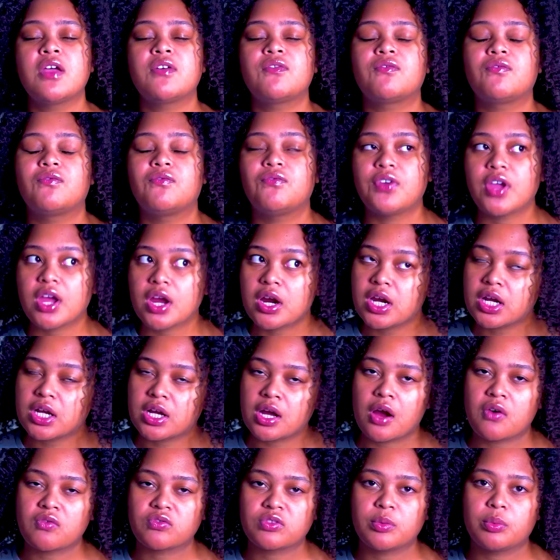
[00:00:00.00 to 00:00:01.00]
very
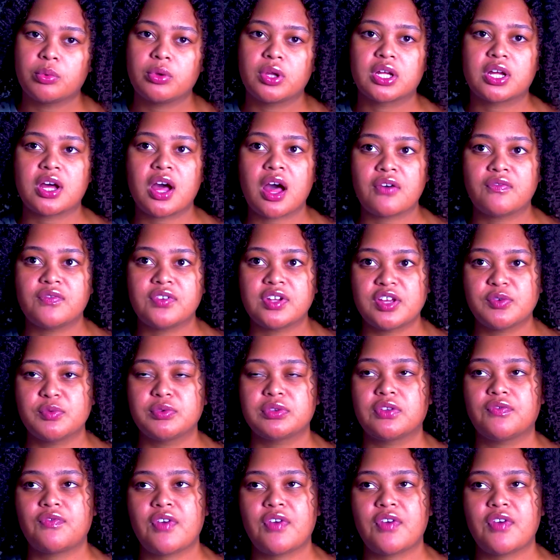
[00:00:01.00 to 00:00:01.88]
comfortable and confident with the